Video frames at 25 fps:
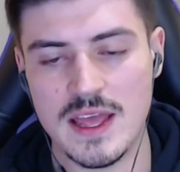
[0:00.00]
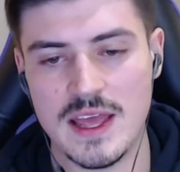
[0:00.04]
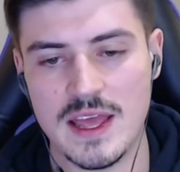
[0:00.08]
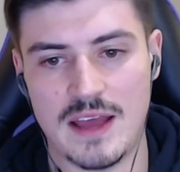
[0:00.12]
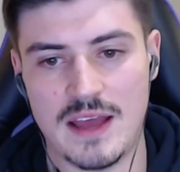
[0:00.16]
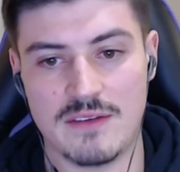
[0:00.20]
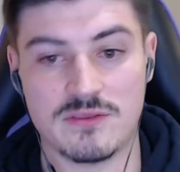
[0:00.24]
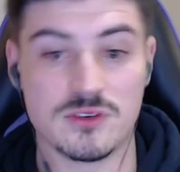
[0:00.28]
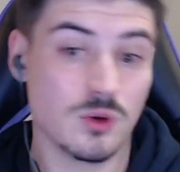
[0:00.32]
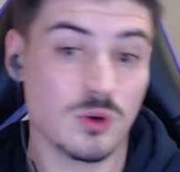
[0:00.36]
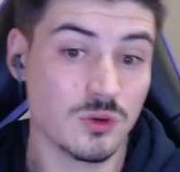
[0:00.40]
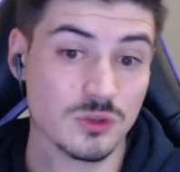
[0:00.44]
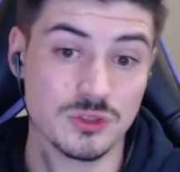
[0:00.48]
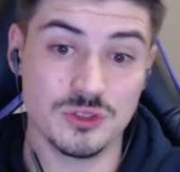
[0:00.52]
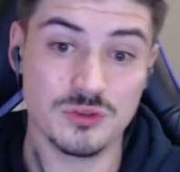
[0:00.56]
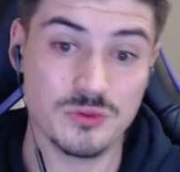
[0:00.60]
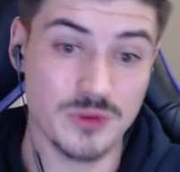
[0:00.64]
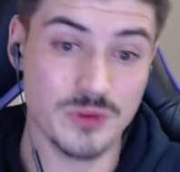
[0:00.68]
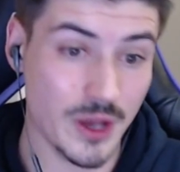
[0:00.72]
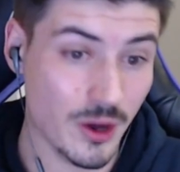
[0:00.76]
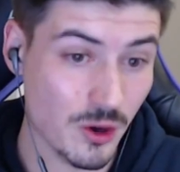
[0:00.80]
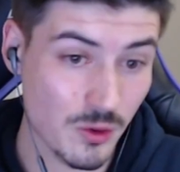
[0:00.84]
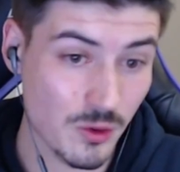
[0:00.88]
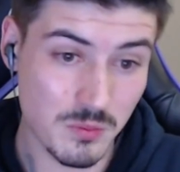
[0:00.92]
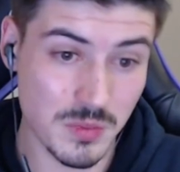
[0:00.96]
have told you
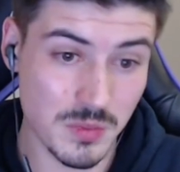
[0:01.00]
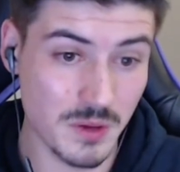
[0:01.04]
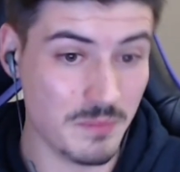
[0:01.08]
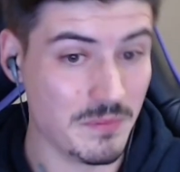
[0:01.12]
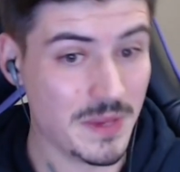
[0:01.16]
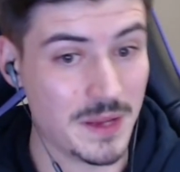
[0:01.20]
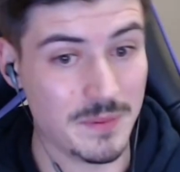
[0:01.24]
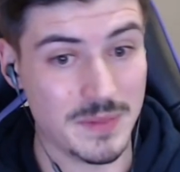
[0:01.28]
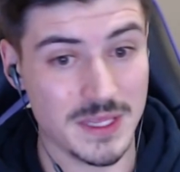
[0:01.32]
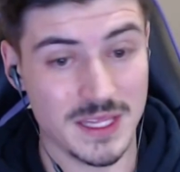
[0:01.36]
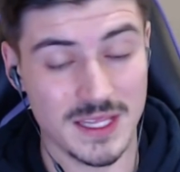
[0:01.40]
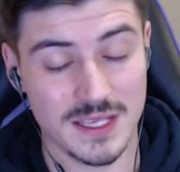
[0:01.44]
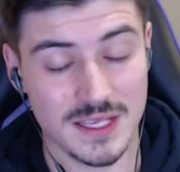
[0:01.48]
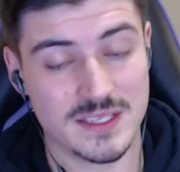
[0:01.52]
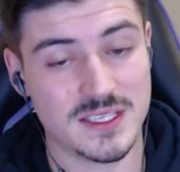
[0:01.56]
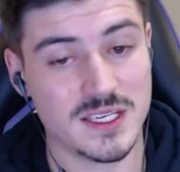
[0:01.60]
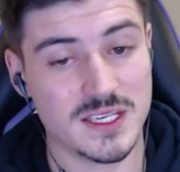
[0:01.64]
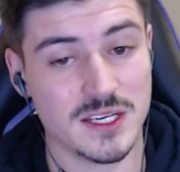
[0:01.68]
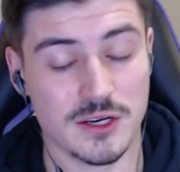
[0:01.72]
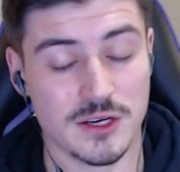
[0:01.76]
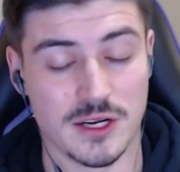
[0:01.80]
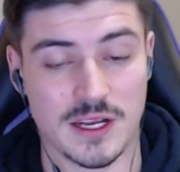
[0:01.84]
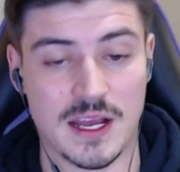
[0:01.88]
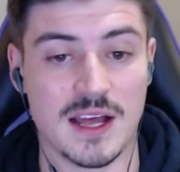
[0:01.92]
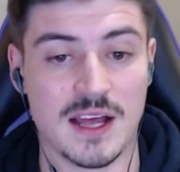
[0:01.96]
no, but maybe they see
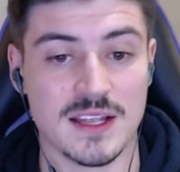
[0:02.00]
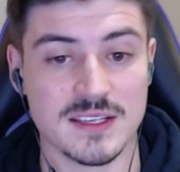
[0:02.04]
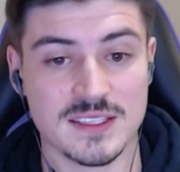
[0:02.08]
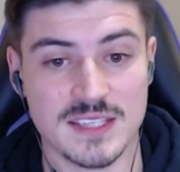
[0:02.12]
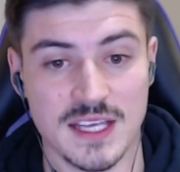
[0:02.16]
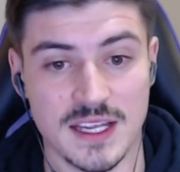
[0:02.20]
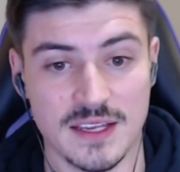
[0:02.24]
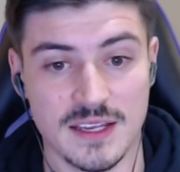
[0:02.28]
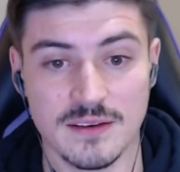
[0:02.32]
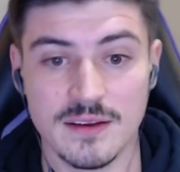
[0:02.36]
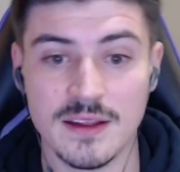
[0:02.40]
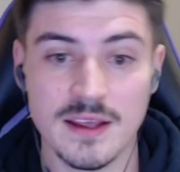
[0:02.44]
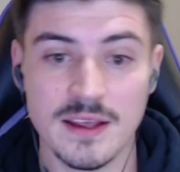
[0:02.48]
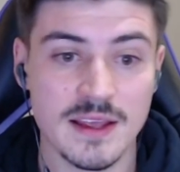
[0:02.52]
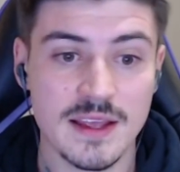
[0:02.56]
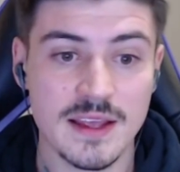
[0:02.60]
your content